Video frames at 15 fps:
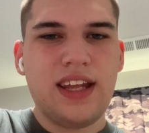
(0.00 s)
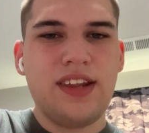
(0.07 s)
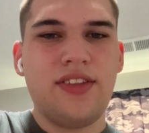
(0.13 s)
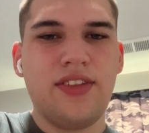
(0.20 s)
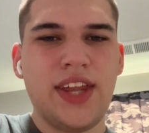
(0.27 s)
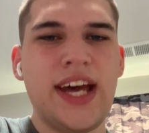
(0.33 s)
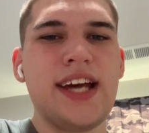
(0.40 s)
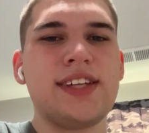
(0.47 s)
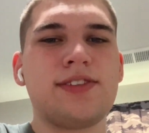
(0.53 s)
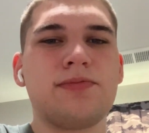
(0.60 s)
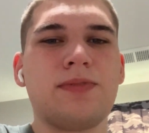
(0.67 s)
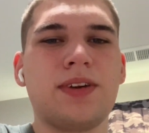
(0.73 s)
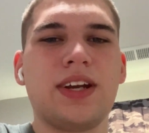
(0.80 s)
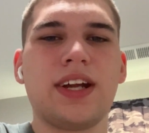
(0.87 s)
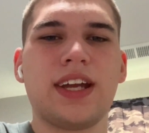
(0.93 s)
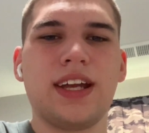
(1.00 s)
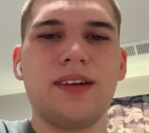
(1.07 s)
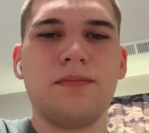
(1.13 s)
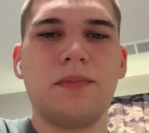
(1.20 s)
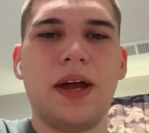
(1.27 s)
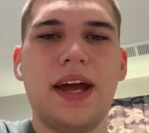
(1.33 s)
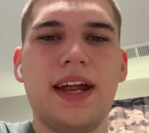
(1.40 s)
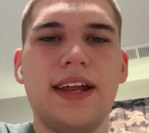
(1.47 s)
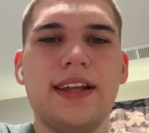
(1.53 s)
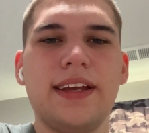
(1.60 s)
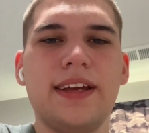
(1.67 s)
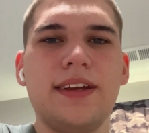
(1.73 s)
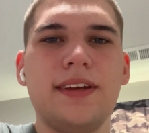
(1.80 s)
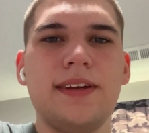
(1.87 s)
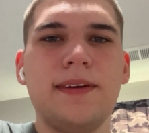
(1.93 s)
that's when I get mad at
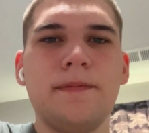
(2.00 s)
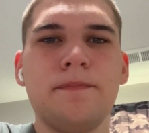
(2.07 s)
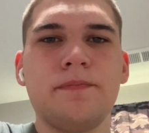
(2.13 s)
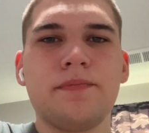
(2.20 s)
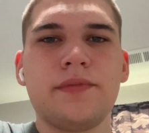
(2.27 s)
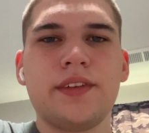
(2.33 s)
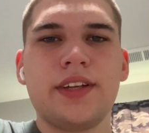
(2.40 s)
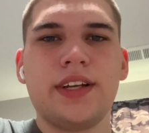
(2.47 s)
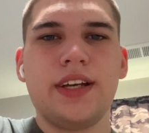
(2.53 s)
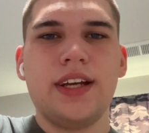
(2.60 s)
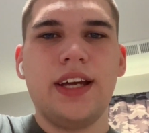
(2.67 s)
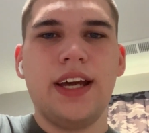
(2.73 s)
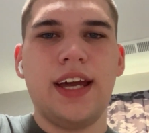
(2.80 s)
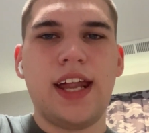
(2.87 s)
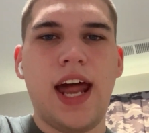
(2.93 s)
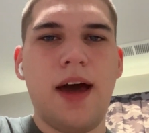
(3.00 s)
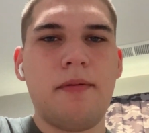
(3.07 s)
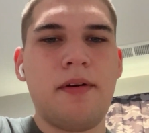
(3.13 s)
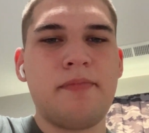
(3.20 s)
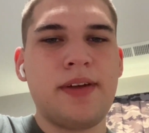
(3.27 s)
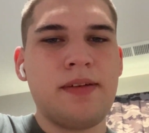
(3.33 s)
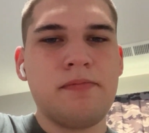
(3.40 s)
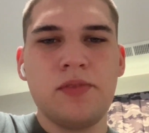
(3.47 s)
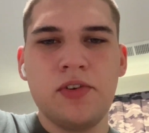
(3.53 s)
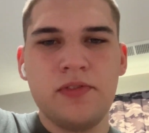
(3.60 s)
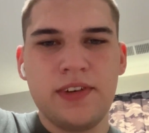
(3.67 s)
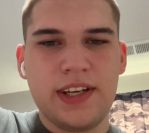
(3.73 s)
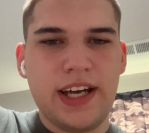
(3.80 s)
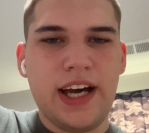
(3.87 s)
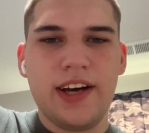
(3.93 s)
it. And I'm a big
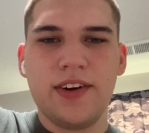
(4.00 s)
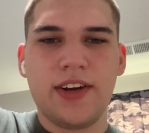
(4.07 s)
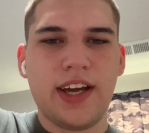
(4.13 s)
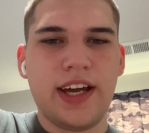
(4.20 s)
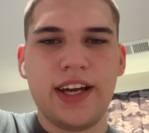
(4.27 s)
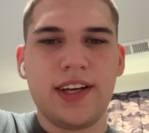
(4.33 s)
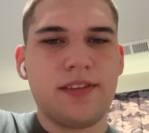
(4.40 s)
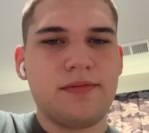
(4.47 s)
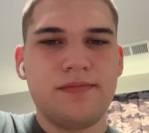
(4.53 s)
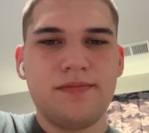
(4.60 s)
movie guy, okay?